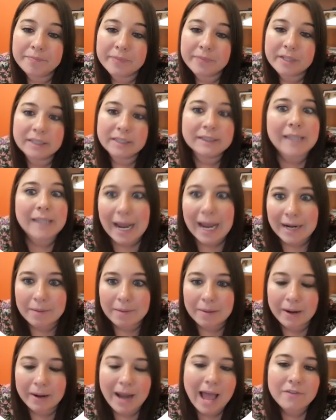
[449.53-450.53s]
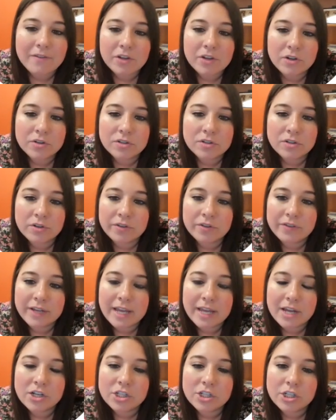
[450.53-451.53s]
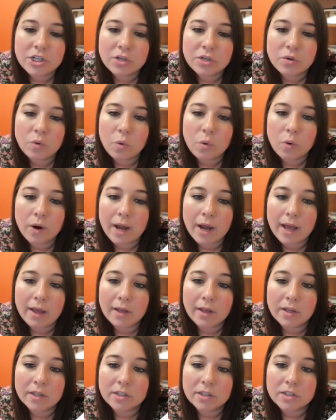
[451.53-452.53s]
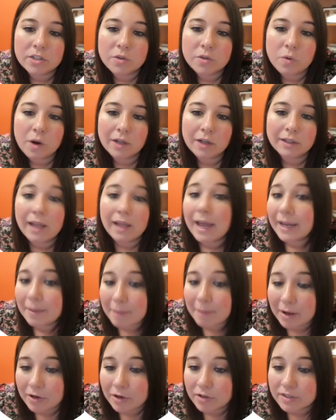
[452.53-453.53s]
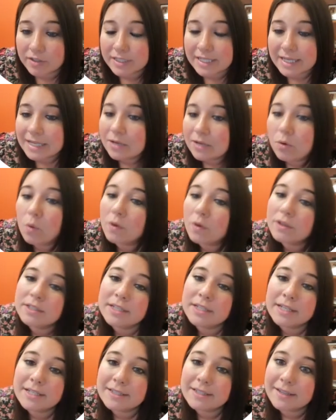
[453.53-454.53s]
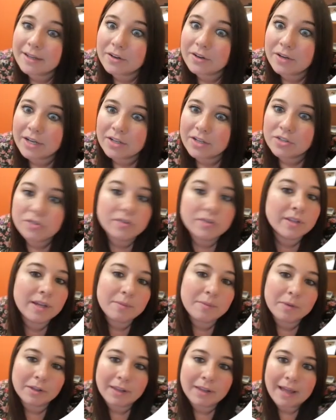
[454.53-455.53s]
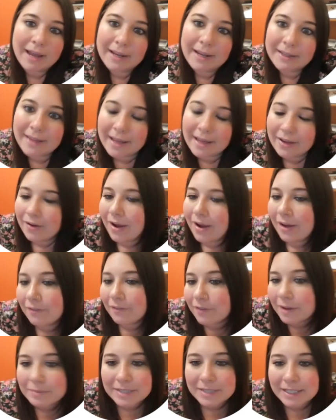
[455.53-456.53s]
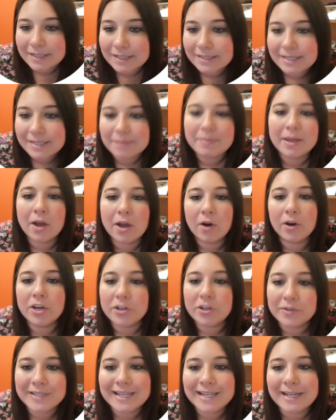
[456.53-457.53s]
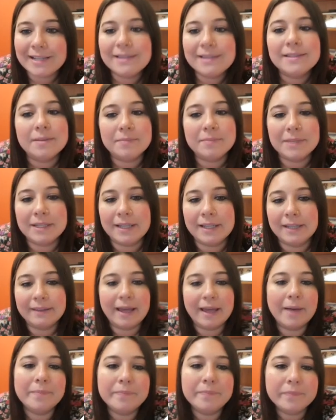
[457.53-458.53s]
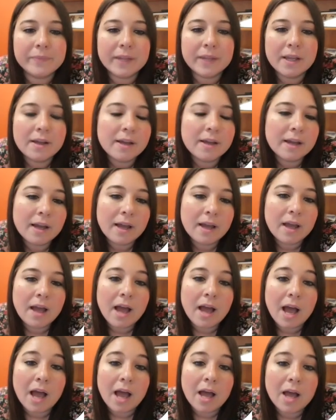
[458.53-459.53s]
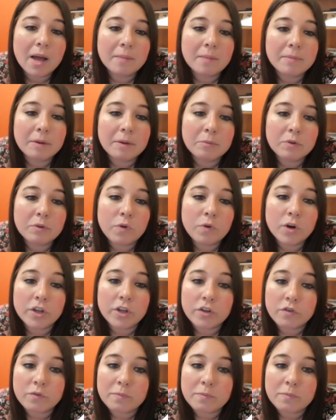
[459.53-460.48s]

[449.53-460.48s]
lied about having your certification, or else you are lying about your CE courses that you didn't do them. You're lying that you have updated CPR and you didn't, something like that. Number 4, you've